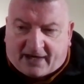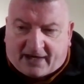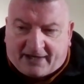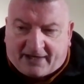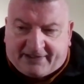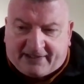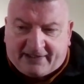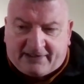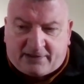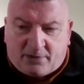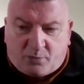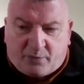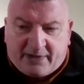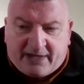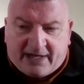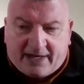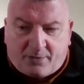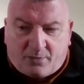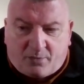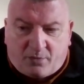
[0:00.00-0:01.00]
I think that
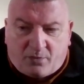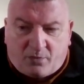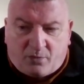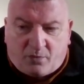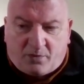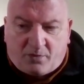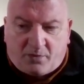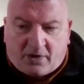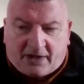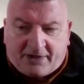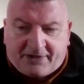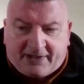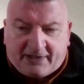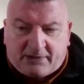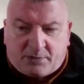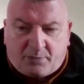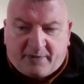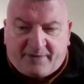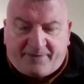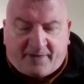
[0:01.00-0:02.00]
we I
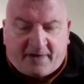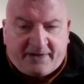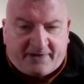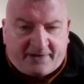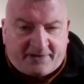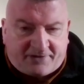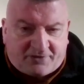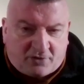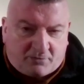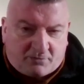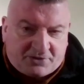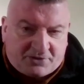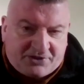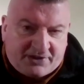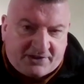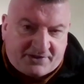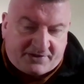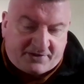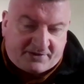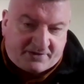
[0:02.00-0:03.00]
think that we find it so
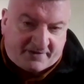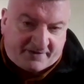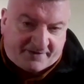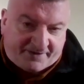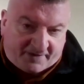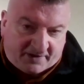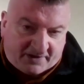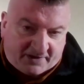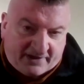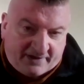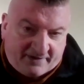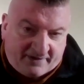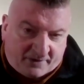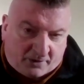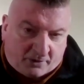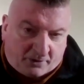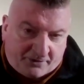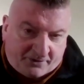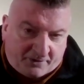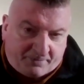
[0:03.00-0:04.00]
much easier to forgive
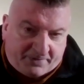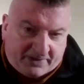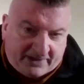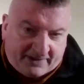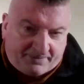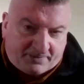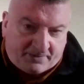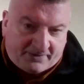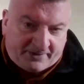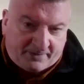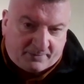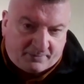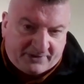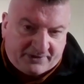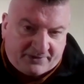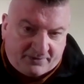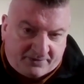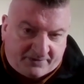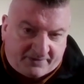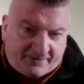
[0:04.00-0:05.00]
other people than we
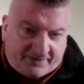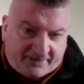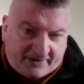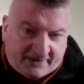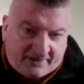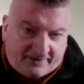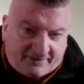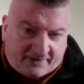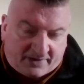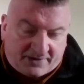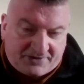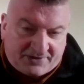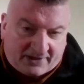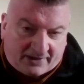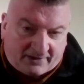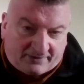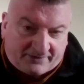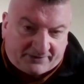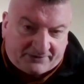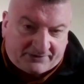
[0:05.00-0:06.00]
do to forgive
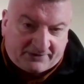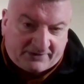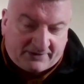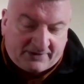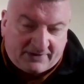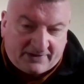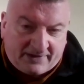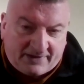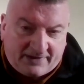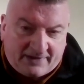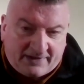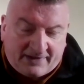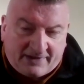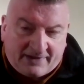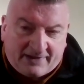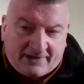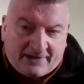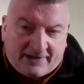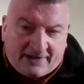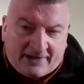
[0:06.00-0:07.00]
ourselves.
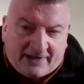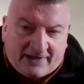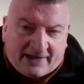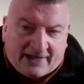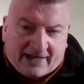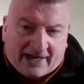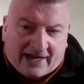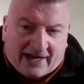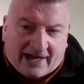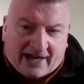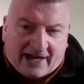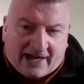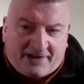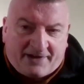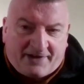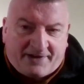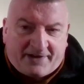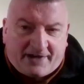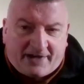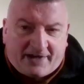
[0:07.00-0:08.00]

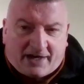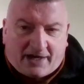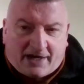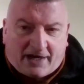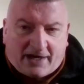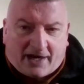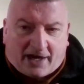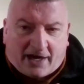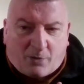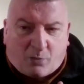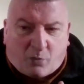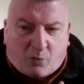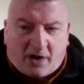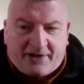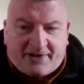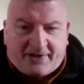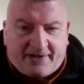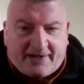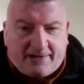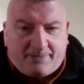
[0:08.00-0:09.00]
And I
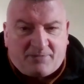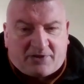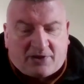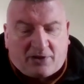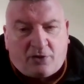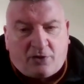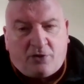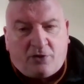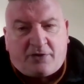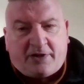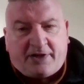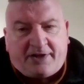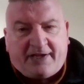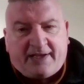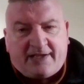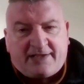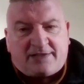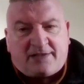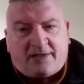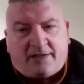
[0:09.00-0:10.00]
wanted him to look at
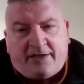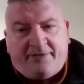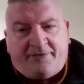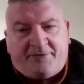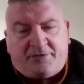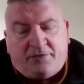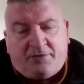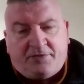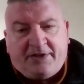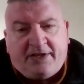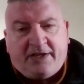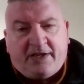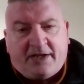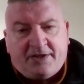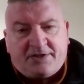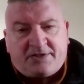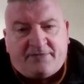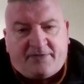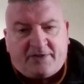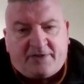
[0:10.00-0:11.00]
his life through the
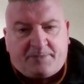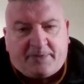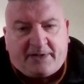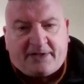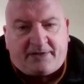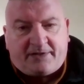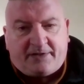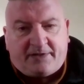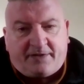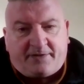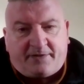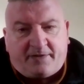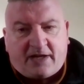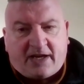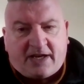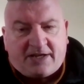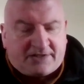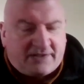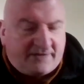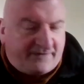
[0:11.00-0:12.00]
eyes of a spectator,
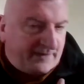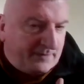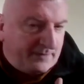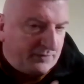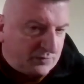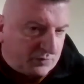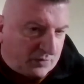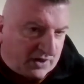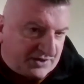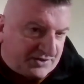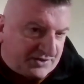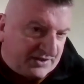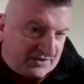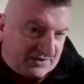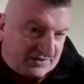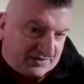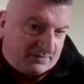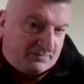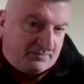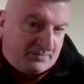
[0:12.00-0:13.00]
as if he was watching
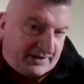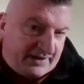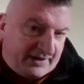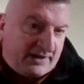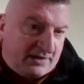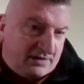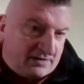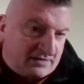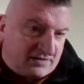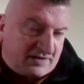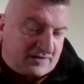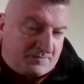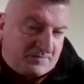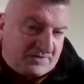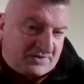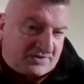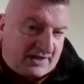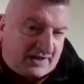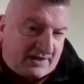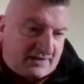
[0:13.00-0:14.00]
somebody else's
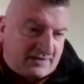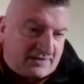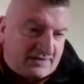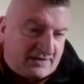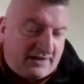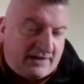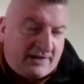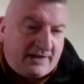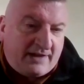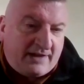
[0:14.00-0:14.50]
mistakes.